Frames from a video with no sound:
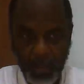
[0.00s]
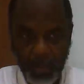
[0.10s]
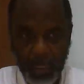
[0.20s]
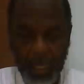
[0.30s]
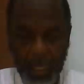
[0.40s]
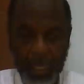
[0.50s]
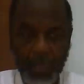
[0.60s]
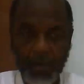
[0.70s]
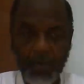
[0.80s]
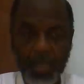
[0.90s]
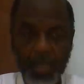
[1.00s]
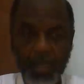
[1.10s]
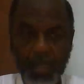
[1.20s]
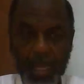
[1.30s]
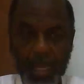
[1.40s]
And we can look
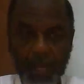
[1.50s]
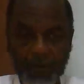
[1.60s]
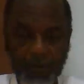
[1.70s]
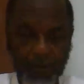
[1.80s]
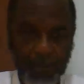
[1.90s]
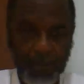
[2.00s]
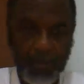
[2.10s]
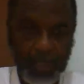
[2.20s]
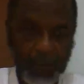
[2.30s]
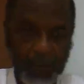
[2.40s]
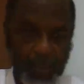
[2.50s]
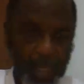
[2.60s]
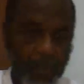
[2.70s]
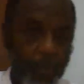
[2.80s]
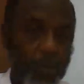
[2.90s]
at it from several
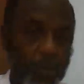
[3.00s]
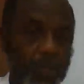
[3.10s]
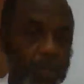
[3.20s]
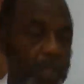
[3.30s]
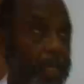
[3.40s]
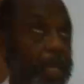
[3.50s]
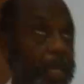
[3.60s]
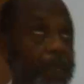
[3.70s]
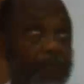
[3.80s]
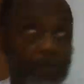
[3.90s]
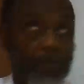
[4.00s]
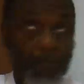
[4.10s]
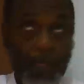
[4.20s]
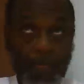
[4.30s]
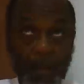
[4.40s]
standpoints. We can look at it from
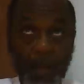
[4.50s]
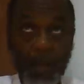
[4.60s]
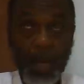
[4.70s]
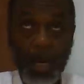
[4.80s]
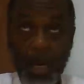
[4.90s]
uh,